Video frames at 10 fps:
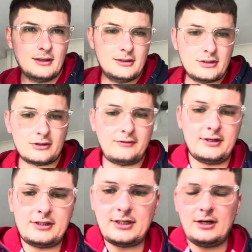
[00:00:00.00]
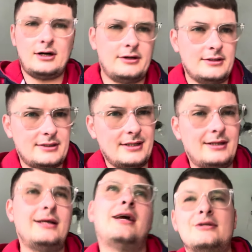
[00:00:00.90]
Just finished the orders, and then
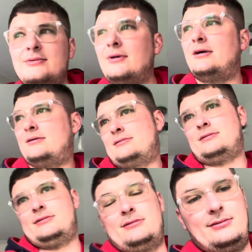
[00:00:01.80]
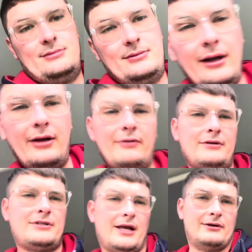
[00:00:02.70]
guess what? Another
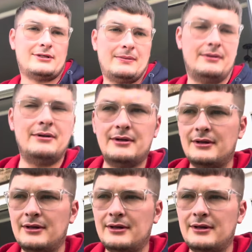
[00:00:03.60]
sale's happened.